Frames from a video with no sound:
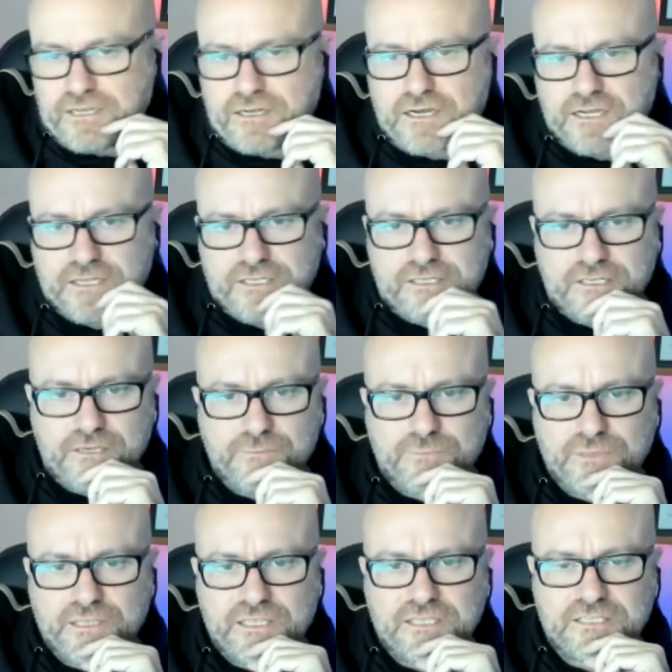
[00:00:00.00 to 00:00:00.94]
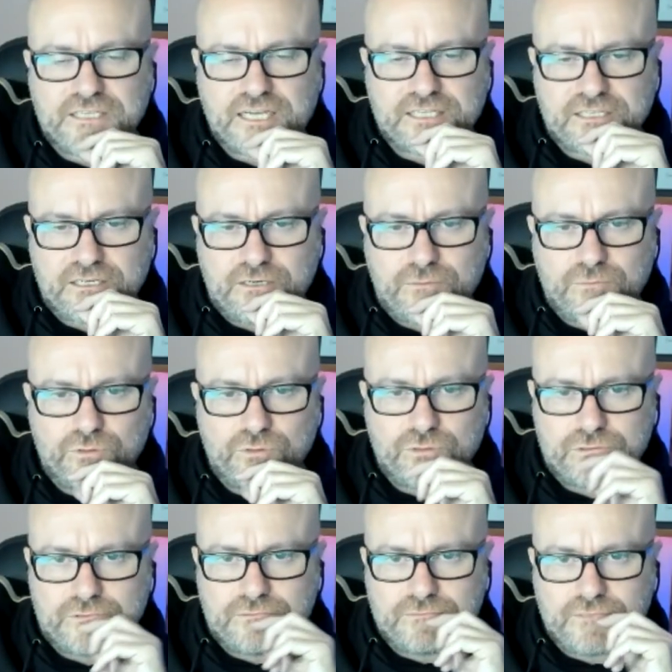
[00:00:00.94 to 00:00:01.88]
I completely take that on
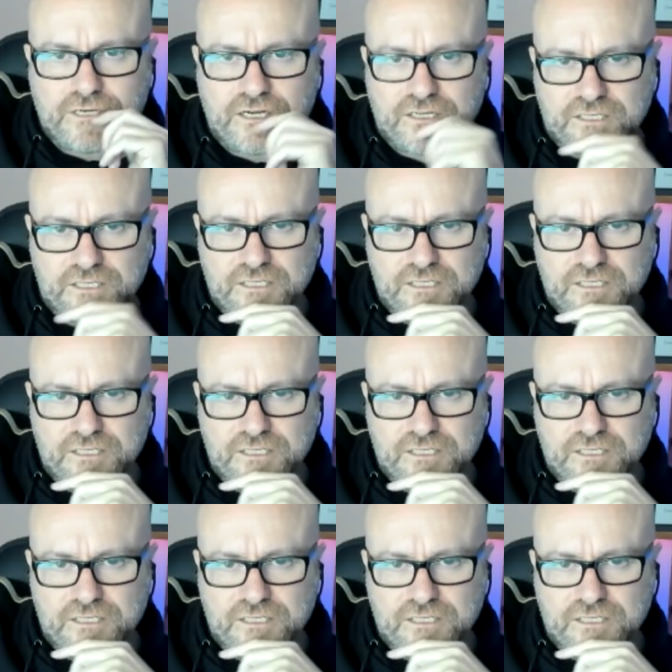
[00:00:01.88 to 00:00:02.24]
board. I think